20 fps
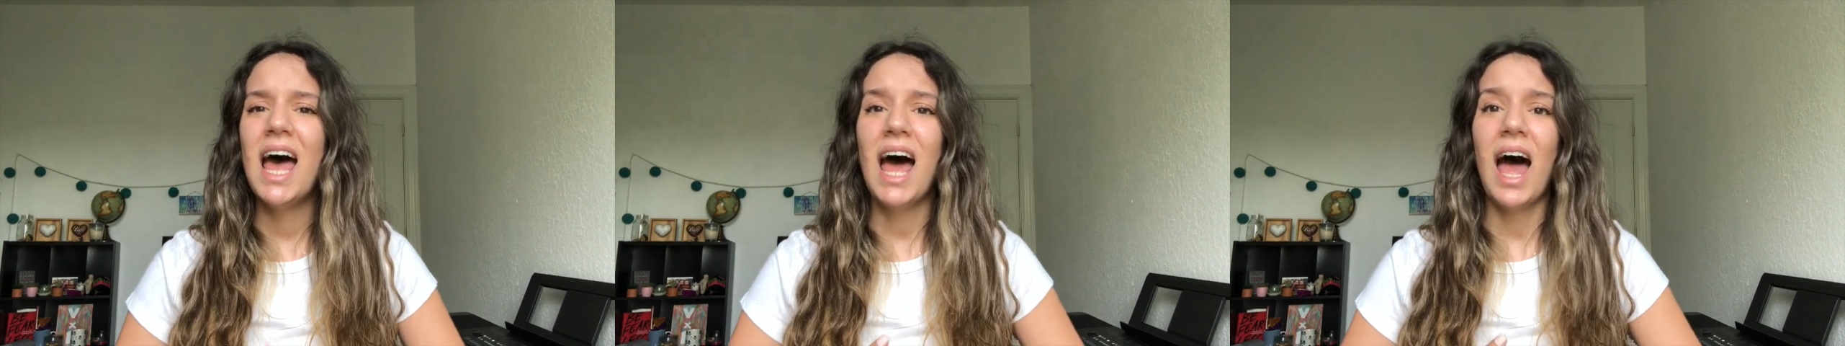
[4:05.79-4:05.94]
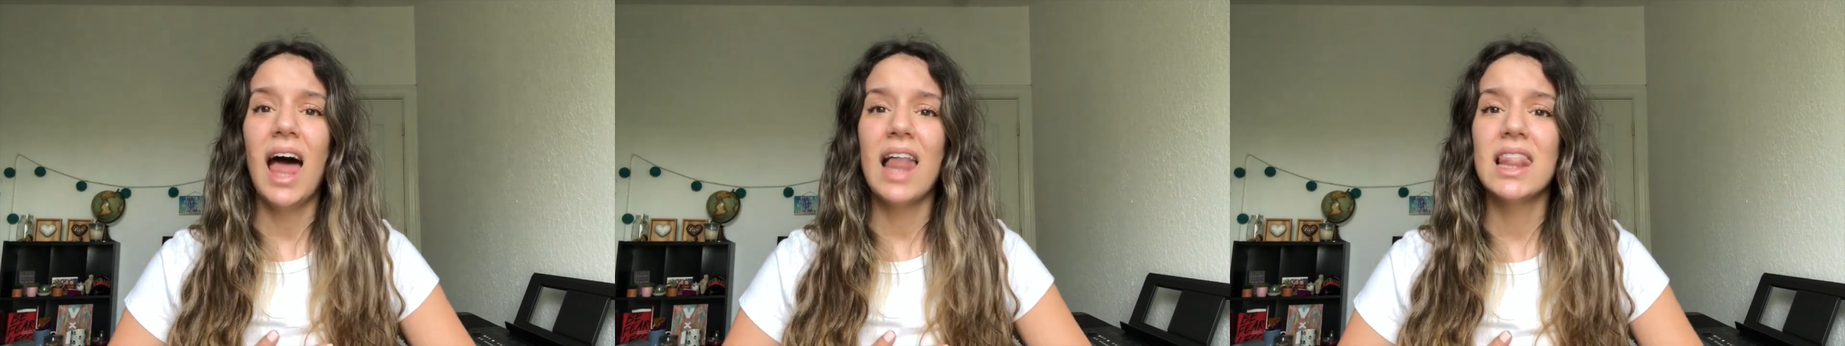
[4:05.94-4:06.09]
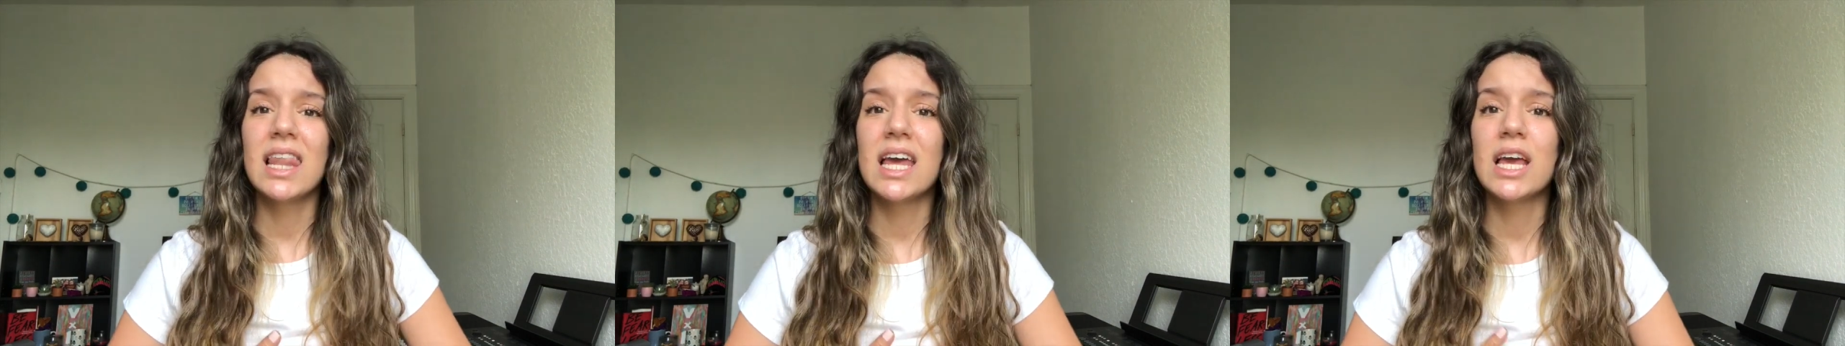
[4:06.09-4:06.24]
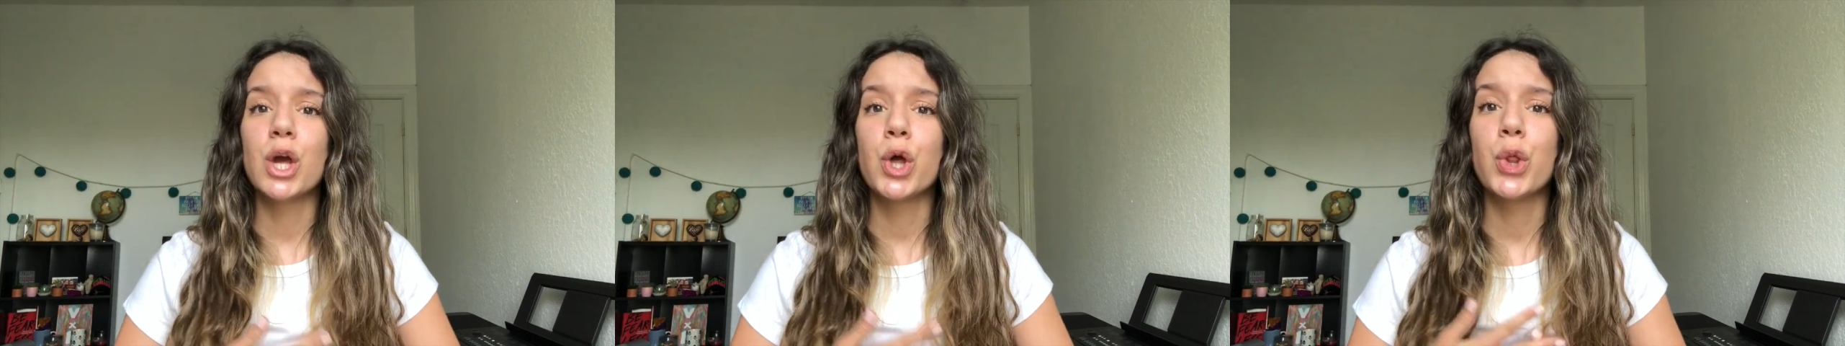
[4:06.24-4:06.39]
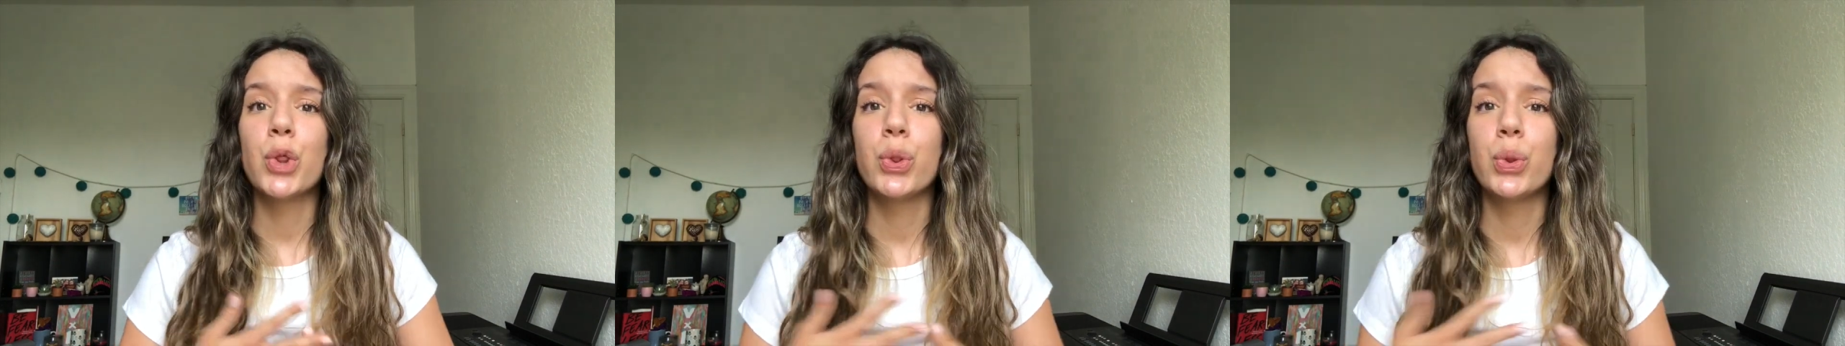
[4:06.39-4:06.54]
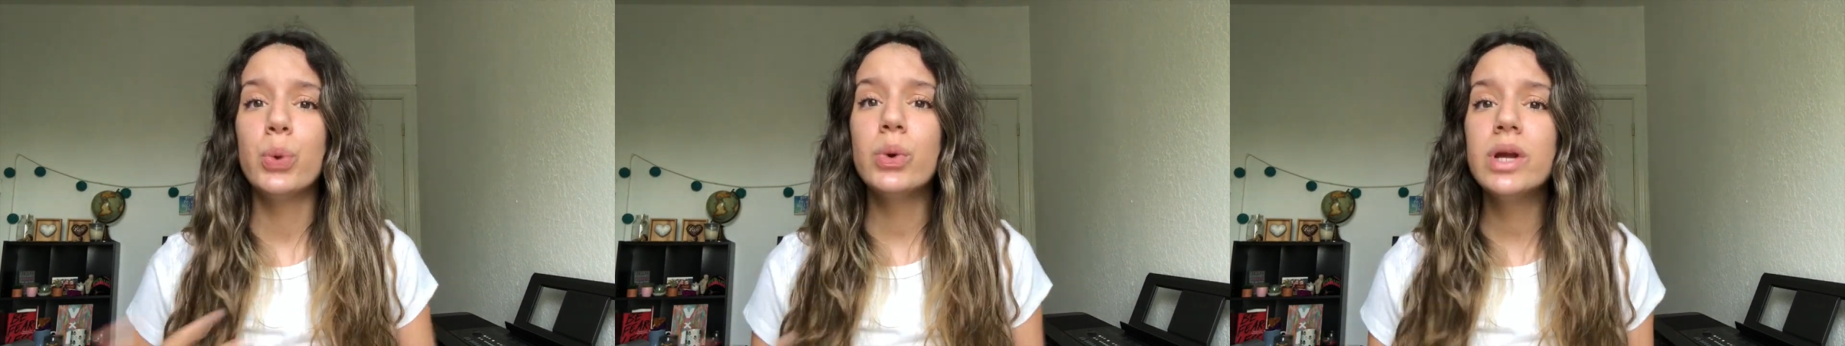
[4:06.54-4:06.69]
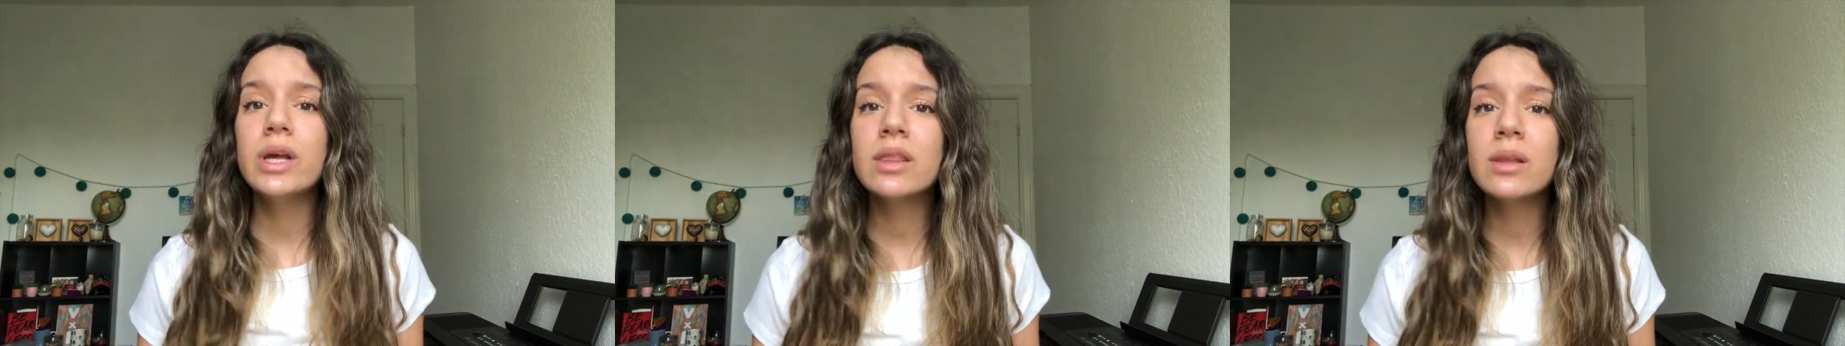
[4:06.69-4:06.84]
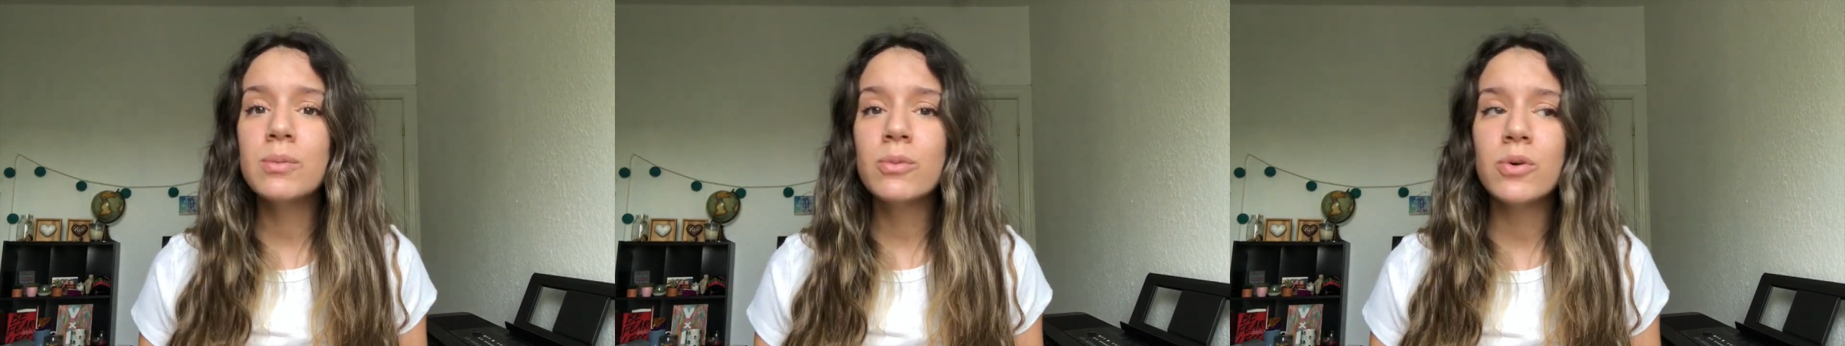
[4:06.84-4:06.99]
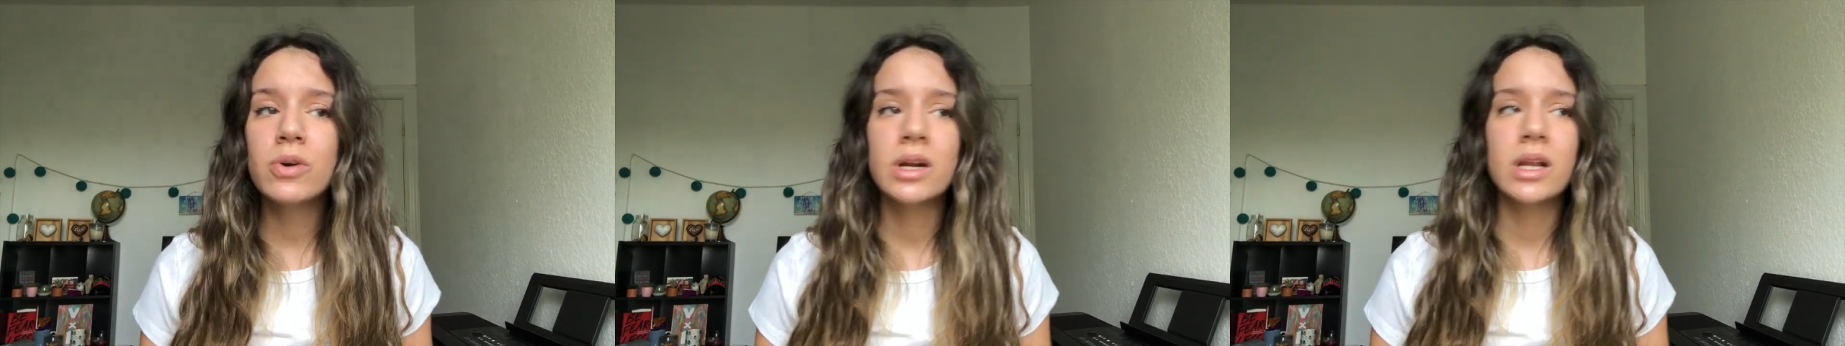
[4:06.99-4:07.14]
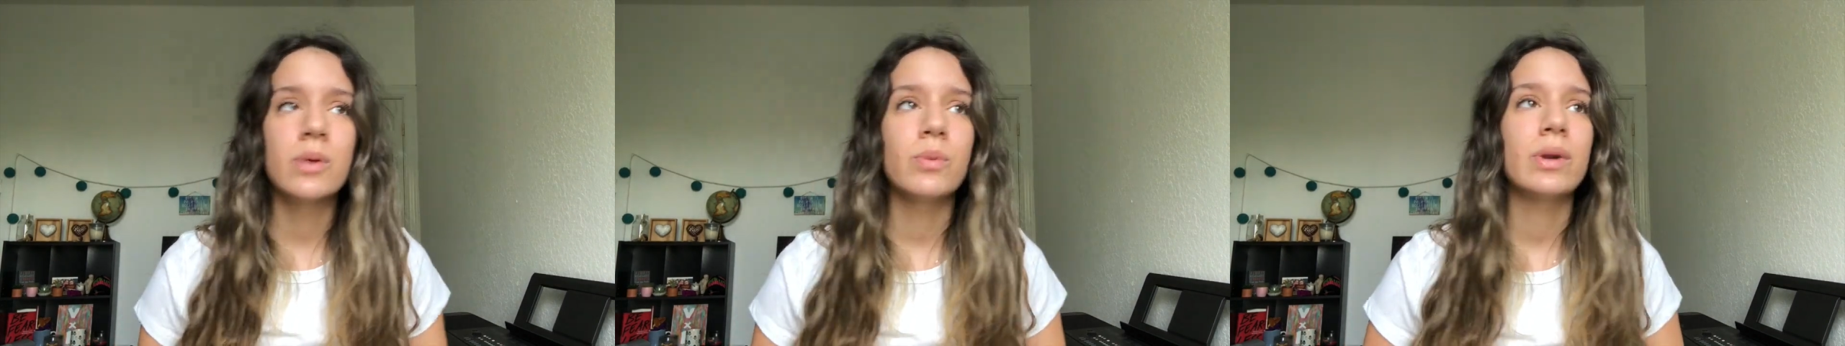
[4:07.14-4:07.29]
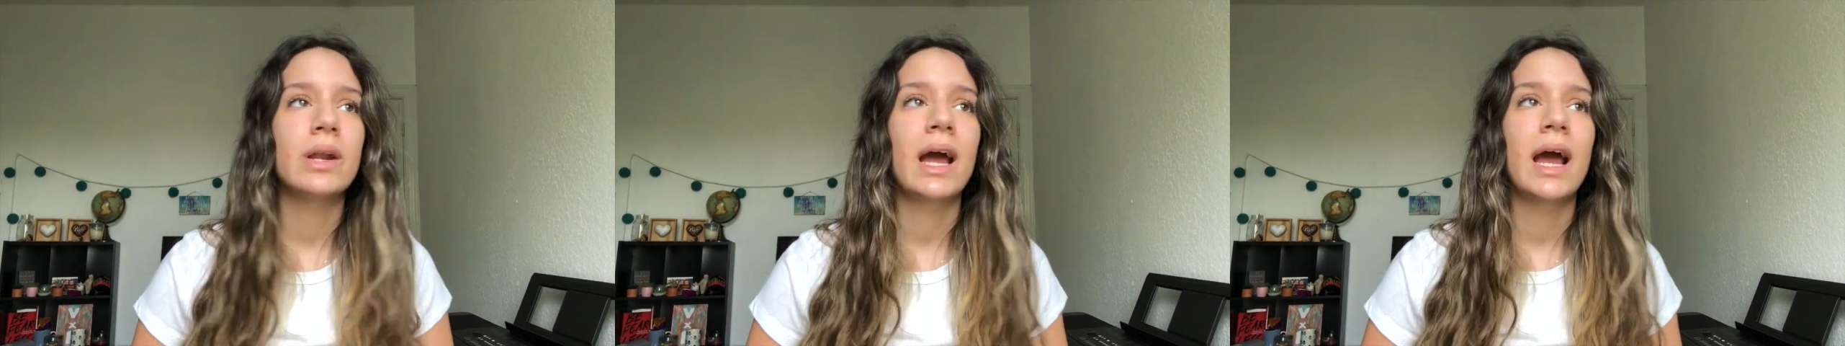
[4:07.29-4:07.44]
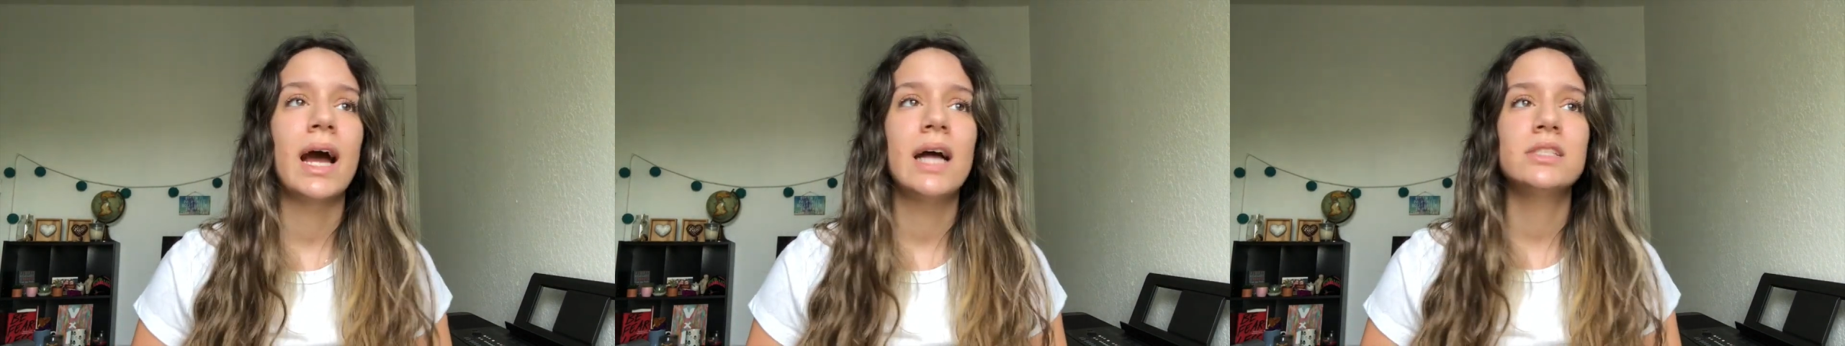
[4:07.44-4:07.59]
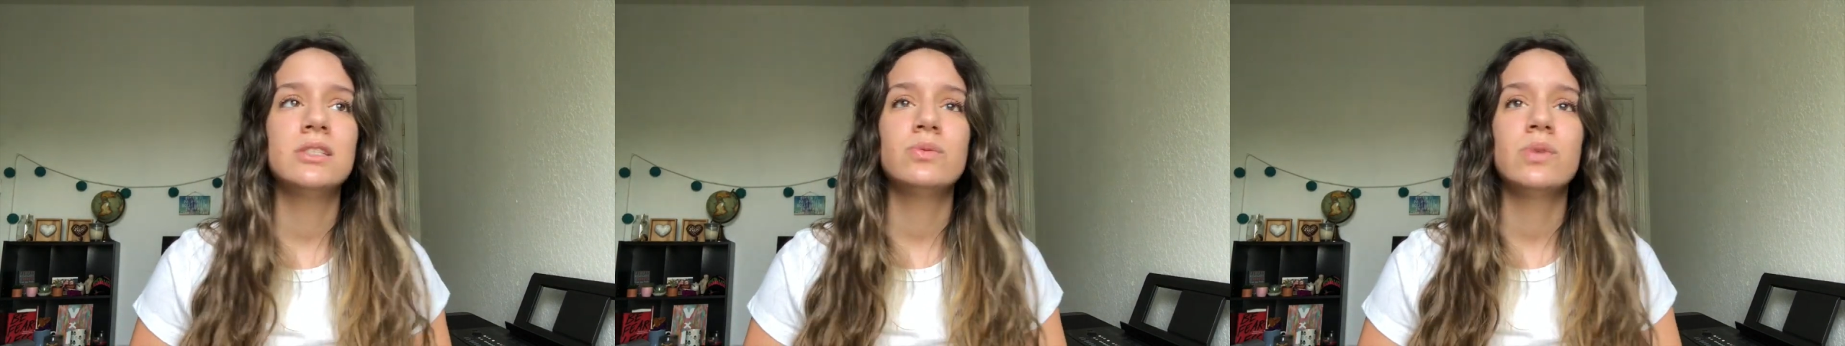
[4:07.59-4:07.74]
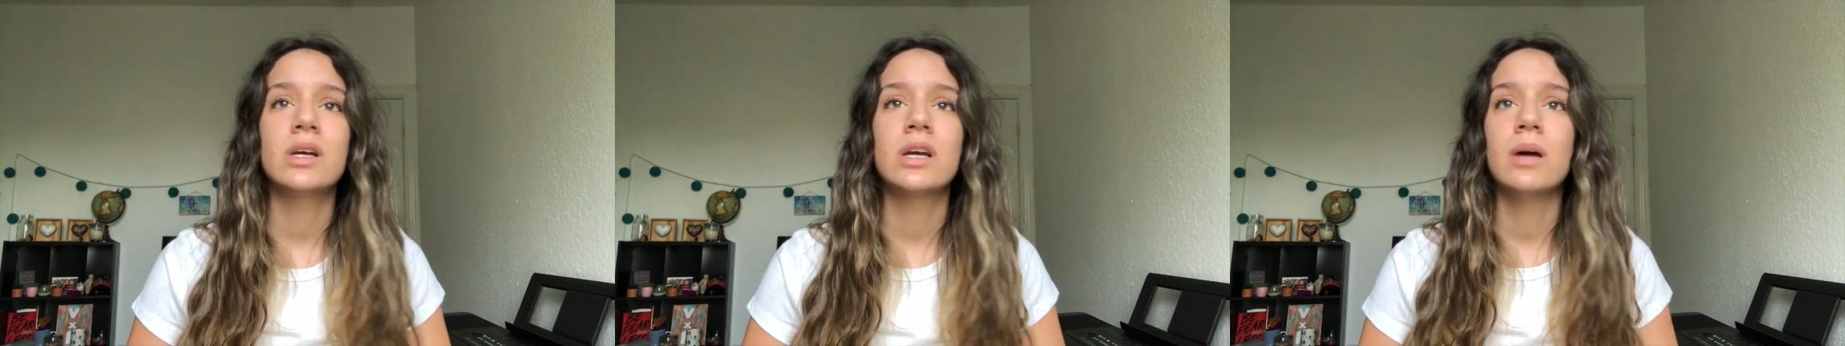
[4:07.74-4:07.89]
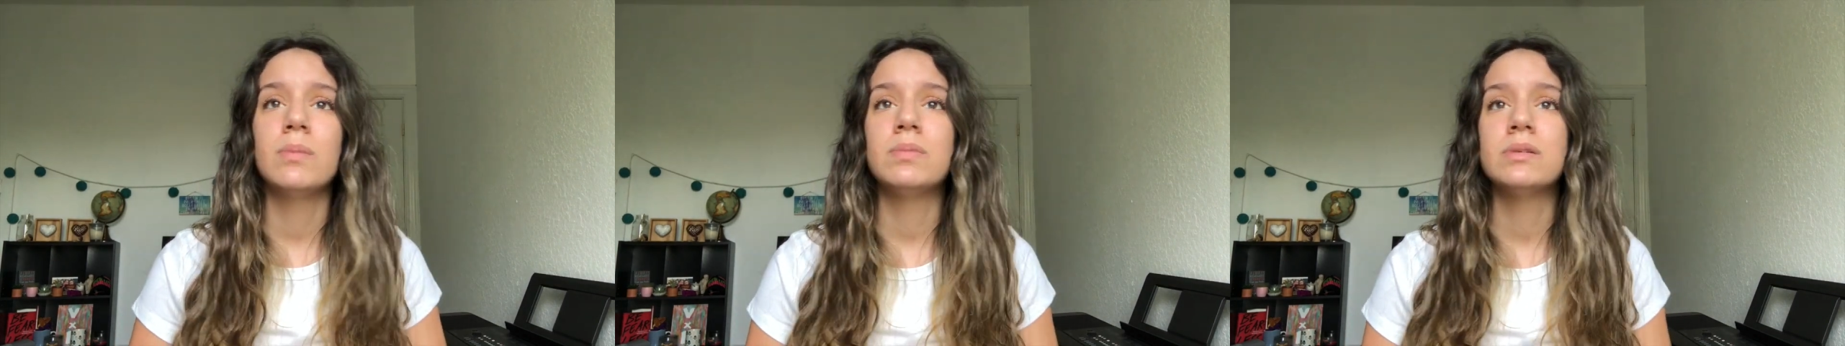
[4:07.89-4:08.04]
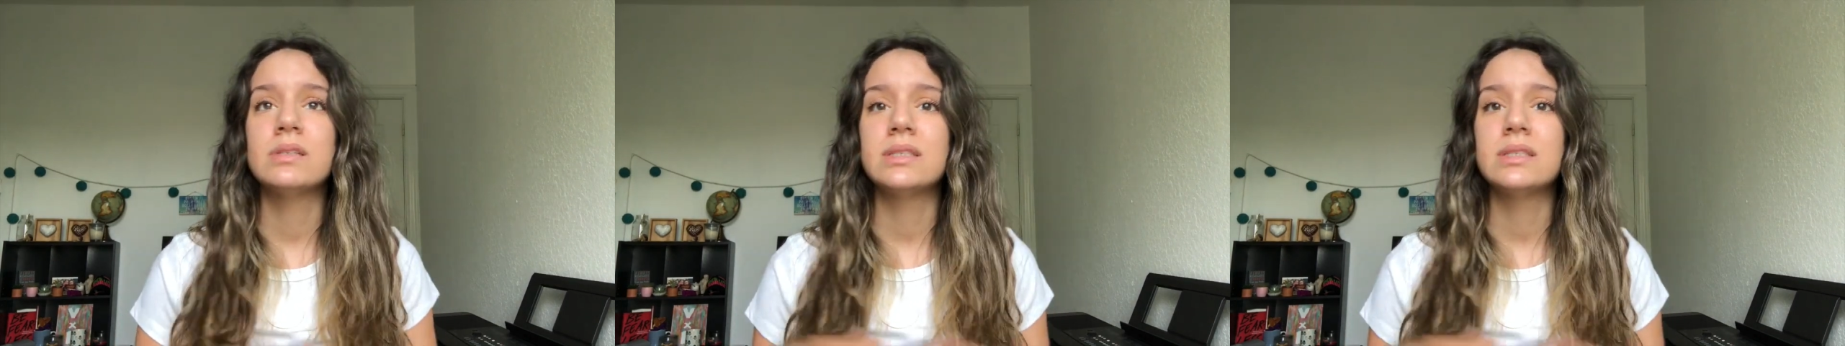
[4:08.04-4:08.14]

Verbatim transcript: at like 3 in the morning when I had to wake up